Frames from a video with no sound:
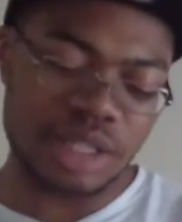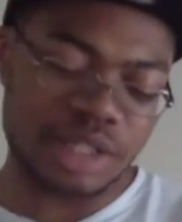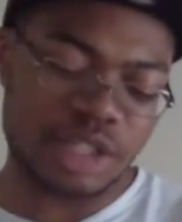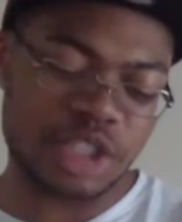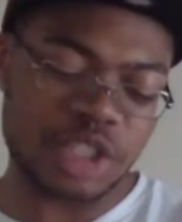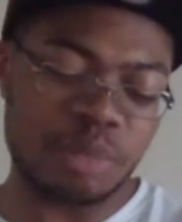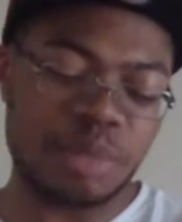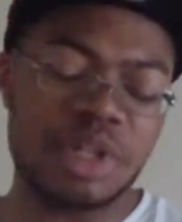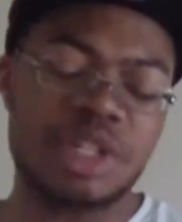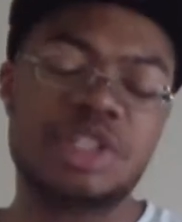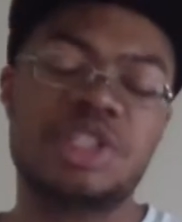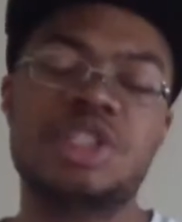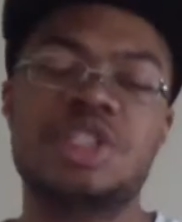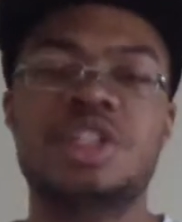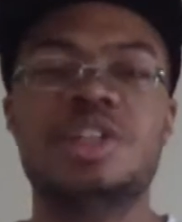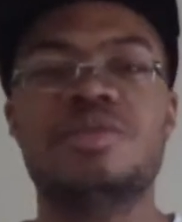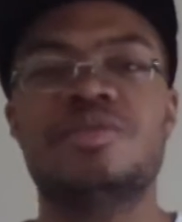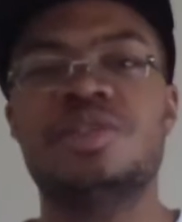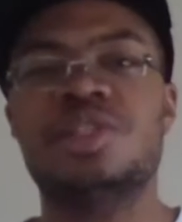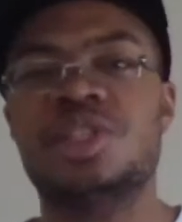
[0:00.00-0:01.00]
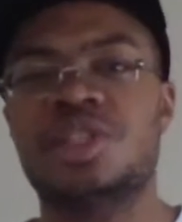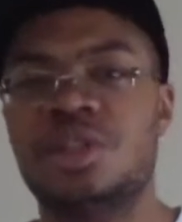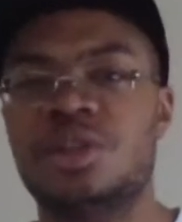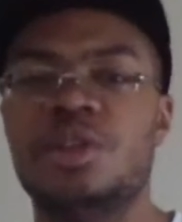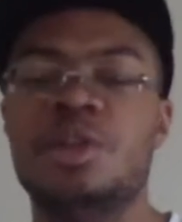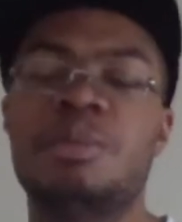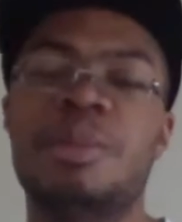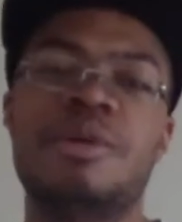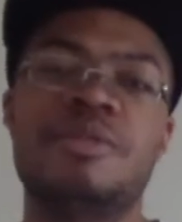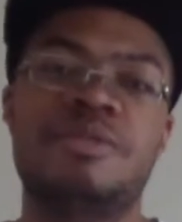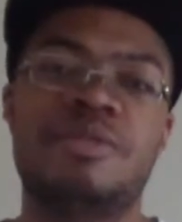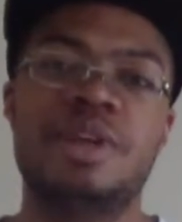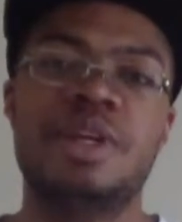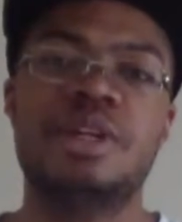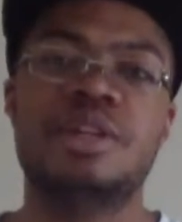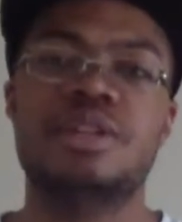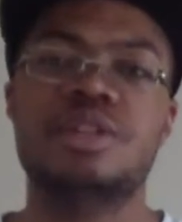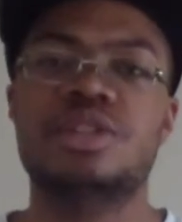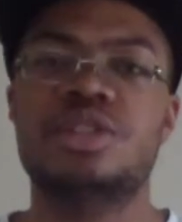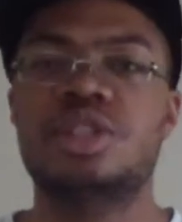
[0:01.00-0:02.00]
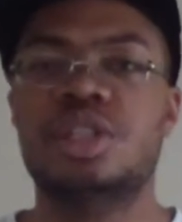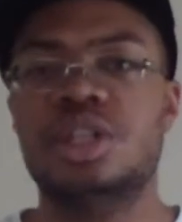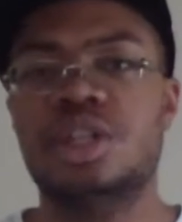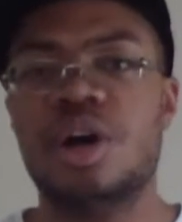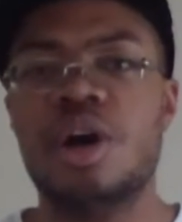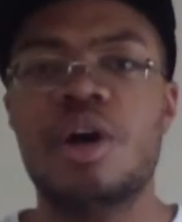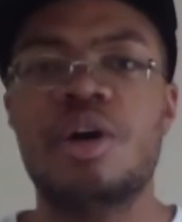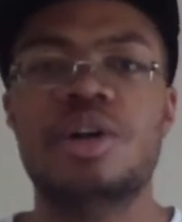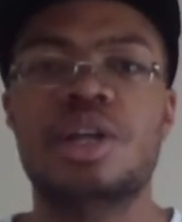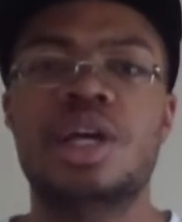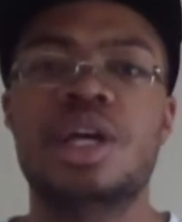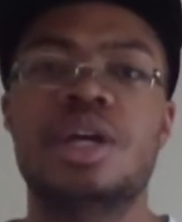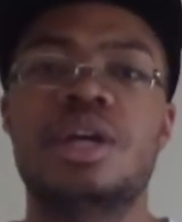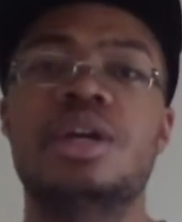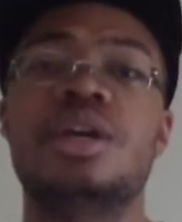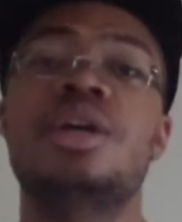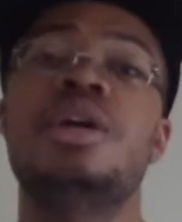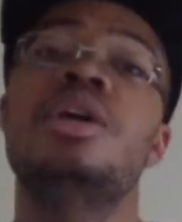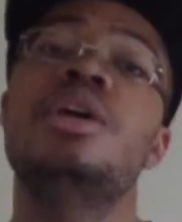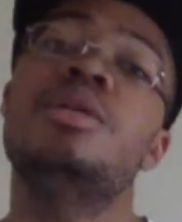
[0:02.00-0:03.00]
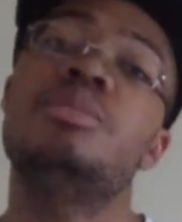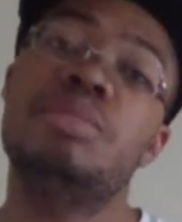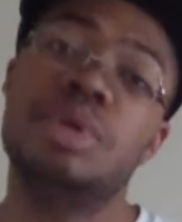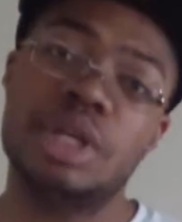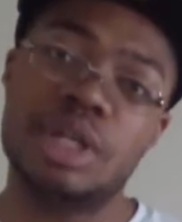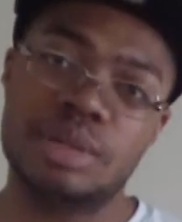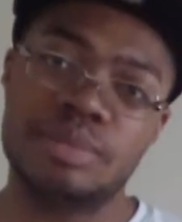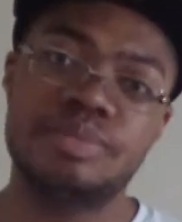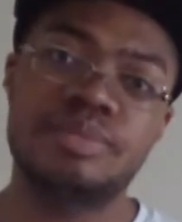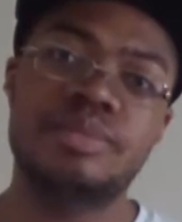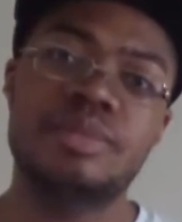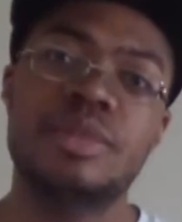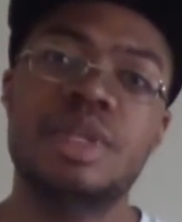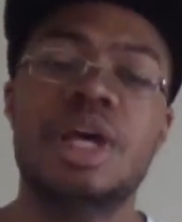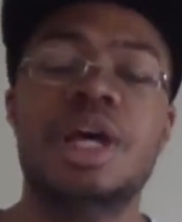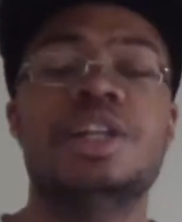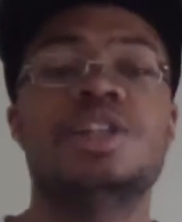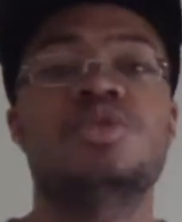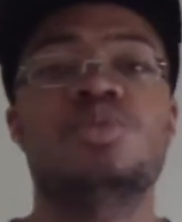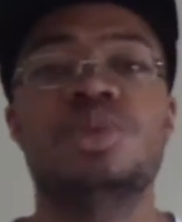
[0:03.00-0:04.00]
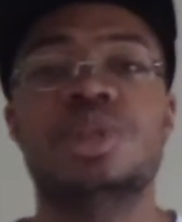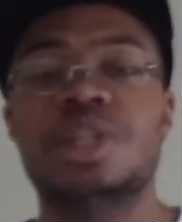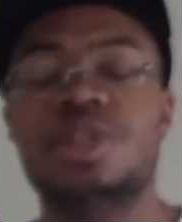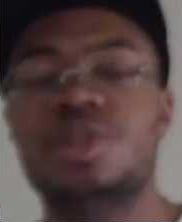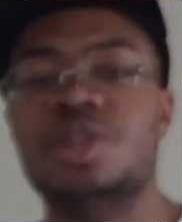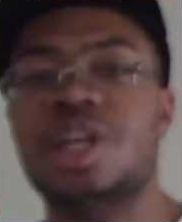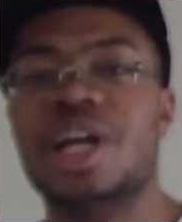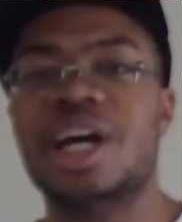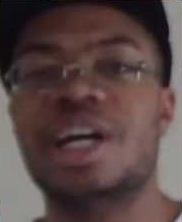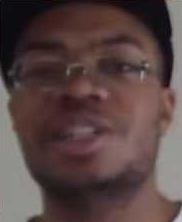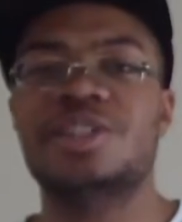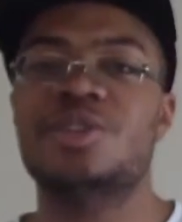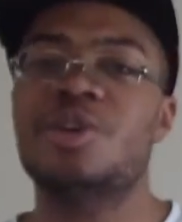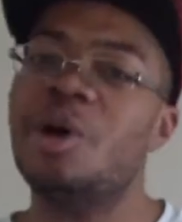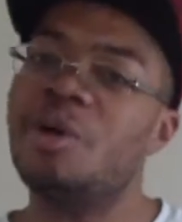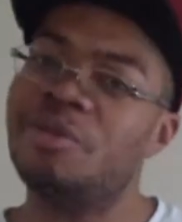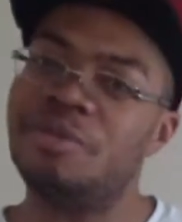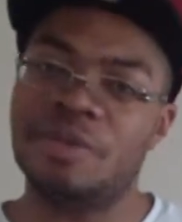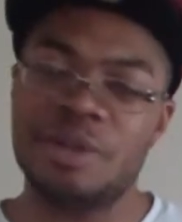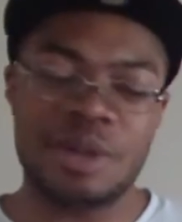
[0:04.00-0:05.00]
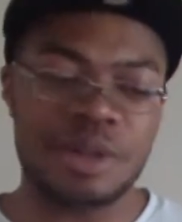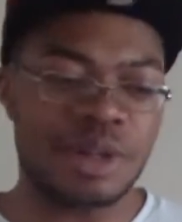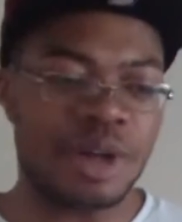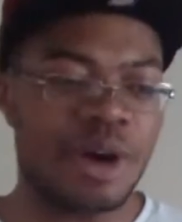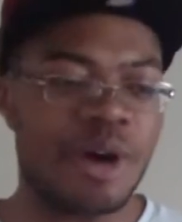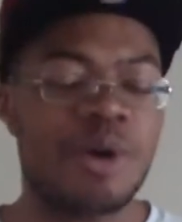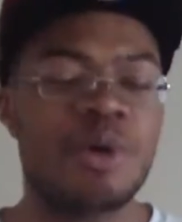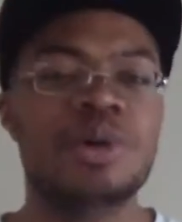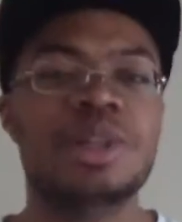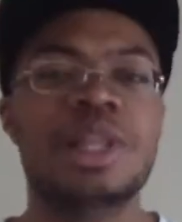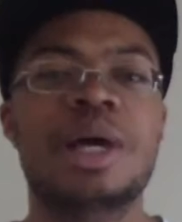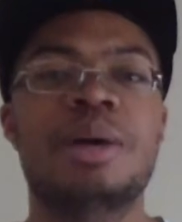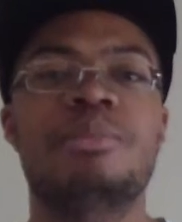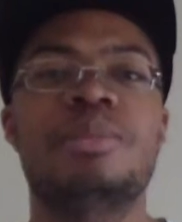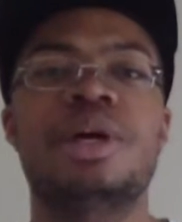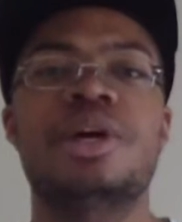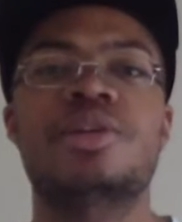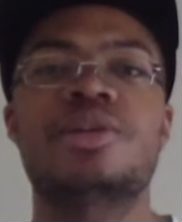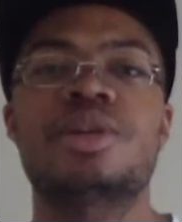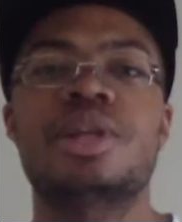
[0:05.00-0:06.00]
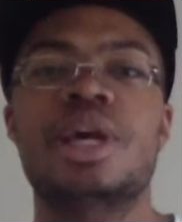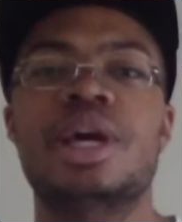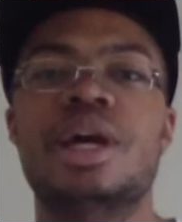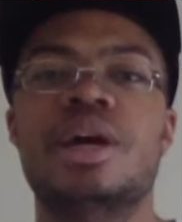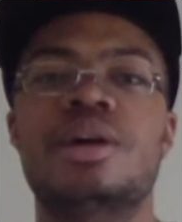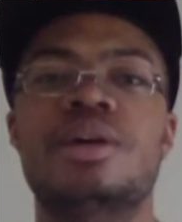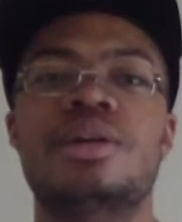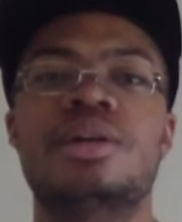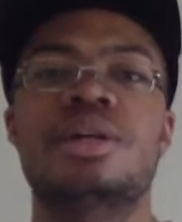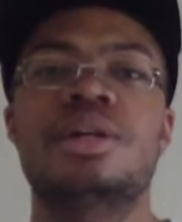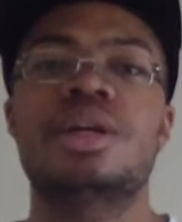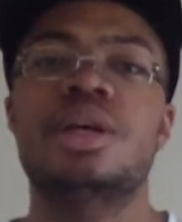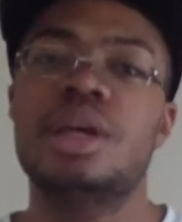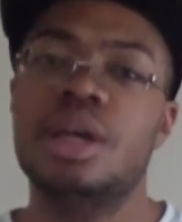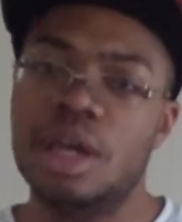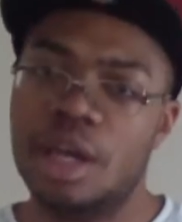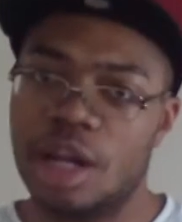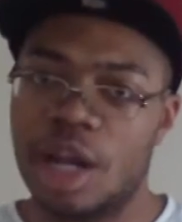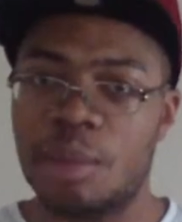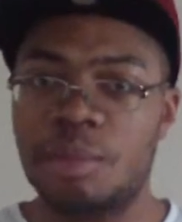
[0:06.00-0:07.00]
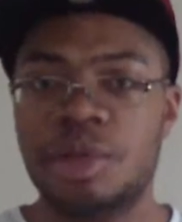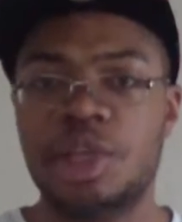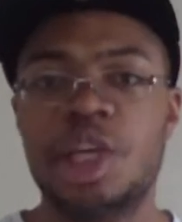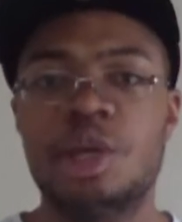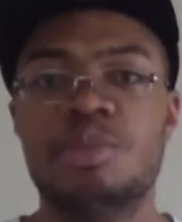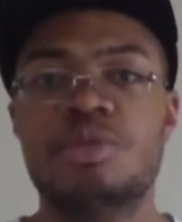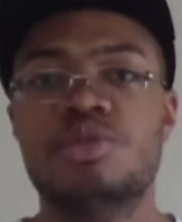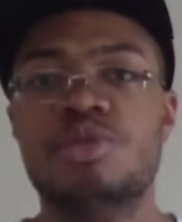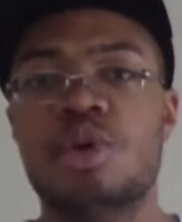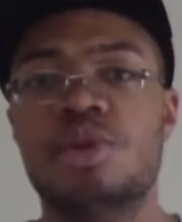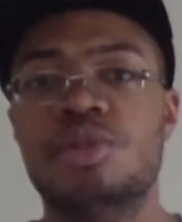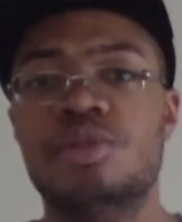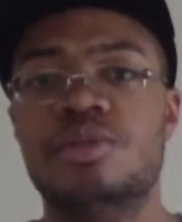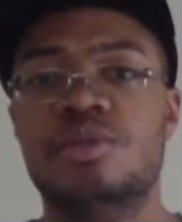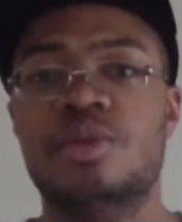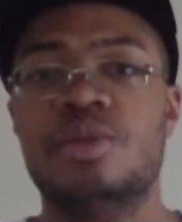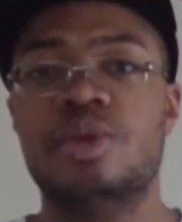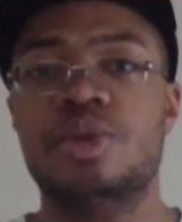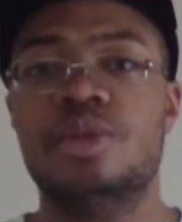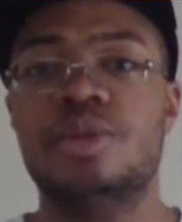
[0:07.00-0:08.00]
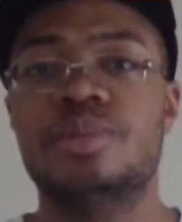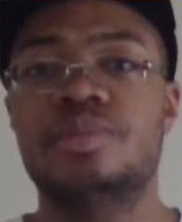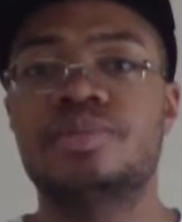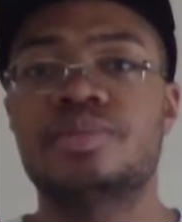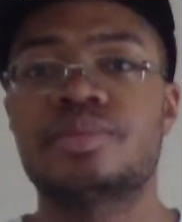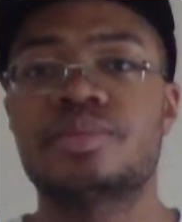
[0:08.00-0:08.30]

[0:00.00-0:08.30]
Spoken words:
some of the stuff is still in my fingers and all that. But I just want to let you guys know I'm feeling a whole lot better now, and I'm keep it rolling for you.